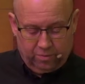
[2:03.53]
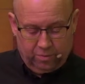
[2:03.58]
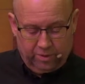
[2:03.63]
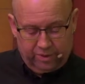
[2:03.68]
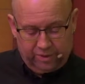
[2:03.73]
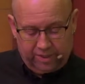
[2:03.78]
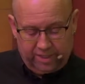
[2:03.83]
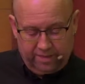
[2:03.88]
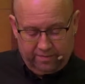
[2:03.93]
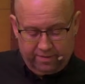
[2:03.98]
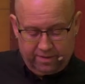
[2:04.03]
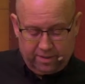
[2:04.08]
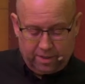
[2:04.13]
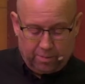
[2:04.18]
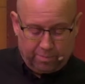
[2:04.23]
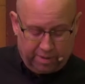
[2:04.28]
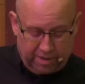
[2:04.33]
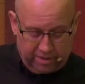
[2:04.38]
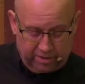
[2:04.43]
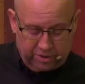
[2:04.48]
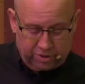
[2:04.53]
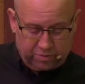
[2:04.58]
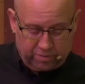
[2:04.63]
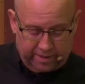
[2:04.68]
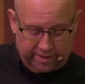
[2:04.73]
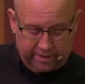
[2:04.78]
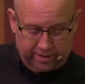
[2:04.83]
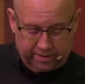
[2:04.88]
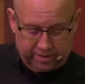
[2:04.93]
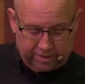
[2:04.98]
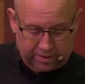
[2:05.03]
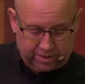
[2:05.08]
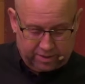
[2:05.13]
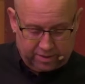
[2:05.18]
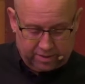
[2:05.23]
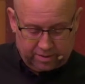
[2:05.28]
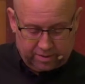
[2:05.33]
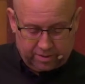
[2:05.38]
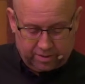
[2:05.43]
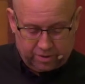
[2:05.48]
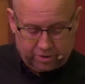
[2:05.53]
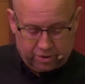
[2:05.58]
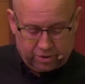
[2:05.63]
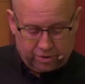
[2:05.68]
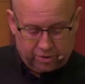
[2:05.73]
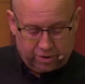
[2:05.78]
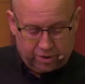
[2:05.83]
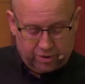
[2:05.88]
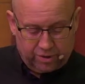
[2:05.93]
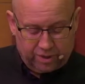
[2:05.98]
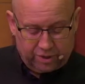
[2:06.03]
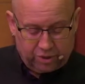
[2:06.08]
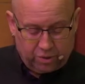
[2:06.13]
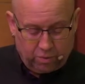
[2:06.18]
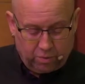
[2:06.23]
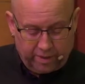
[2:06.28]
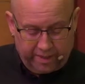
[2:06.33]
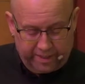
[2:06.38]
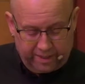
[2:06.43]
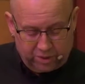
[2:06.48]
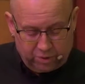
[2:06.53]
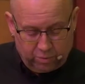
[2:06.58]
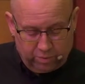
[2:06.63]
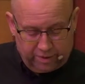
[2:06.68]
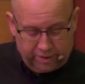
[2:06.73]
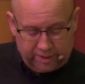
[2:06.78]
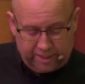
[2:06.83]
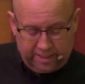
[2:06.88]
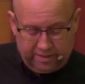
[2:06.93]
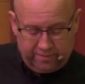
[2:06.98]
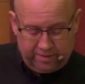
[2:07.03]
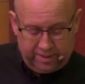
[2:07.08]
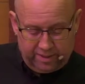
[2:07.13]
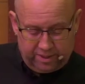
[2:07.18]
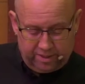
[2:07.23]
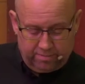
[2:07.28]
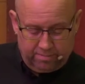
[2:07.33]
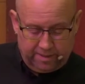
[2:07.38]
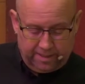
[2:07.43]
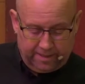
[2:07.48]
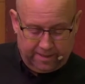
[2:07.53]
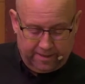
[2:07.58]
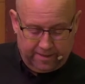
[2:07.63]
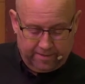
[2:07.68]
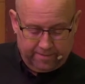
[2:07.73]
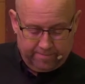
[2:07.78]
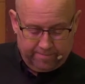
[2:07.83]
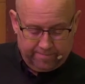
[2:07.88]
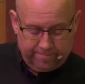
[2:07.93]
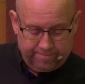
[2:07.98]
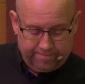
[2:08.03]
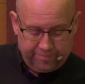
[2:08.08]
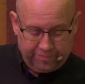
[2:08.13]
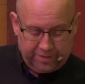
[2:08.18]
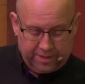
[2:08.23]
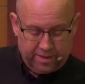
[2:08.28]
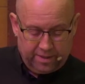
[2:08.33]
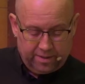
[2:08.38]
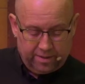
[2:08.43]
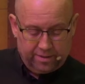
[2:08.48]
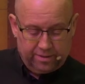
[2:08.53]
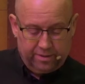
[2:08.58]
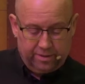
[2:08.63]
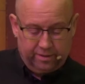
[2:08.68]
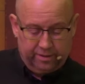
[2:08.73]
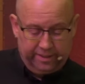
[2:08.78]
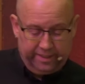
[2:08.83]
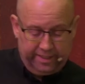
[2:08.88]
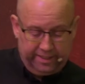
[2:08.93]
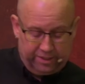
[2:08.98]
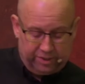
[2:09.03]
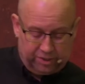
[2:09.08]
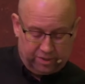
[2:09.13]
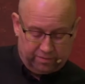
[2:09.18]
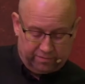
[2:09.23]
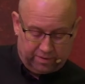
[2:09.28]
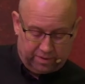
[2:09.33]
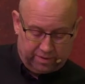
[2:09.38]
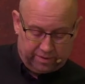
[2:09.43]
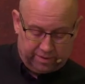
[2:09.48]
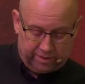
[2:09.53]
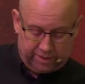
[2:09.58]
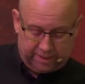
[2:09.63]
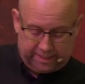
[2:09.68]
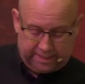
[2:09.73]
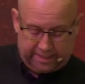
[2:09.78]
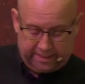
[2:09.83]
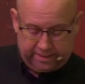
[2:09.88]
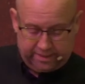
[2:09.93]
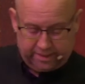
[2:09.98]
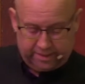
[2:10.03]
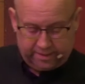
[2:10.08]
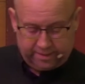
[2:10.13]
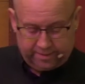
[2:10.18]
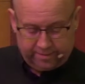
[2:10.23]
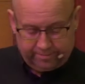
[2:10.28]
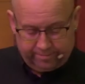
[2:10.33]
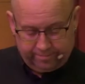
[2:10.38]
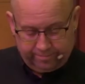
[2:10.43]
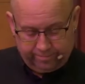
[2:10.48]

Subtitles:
was given. Now, Paul is writing this to the church. This grace was given to me, the least of all the saints,